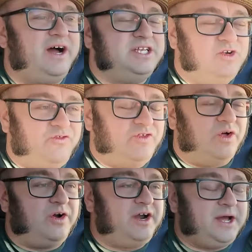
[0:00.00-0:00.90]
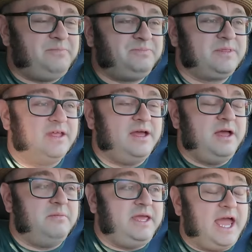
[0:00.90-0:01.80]
uh, to Florida.
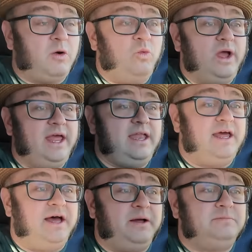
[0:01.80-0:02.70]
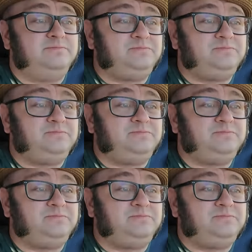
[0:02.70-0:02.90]
But yeah, when um,